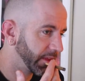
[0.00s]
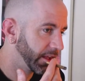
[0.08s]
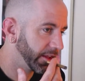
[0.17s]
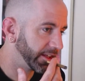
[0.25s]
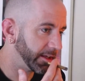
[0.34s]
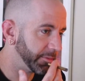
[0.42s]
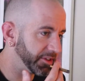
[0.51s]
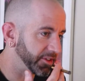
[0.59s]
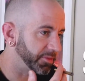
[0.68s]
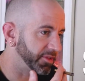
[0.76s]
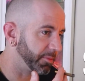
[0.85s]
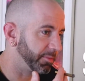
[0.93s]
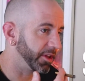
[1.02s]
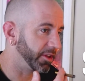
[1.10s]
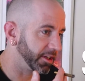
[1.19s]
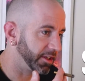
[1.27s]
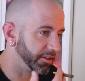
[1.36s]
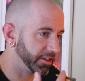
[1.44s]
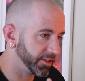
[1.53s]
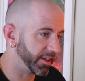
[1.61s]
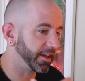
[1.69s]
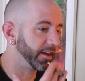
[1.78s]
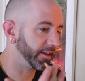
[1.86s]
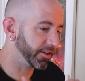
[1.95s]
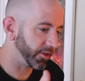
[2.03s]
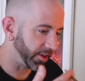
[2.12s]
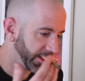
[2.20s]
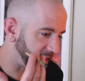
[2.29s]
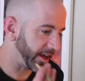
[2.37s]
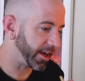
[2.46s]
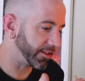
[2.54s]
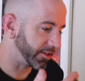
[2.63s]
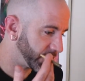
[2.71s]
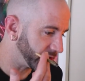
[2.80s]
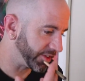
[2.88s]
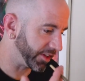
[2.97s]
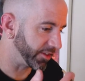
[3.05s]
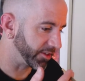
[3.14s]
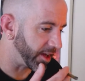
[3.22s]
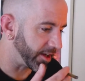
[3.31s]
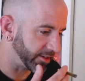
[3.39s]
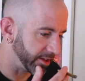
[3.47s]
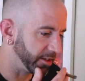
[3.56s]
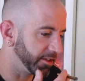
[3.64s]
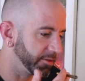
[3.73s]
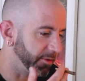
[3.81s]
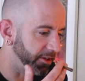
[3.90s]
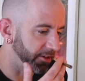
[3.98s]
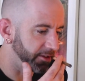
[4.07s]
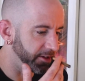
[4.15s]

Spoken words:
Like give me some stability. At least I know like I got those sales locked in each month.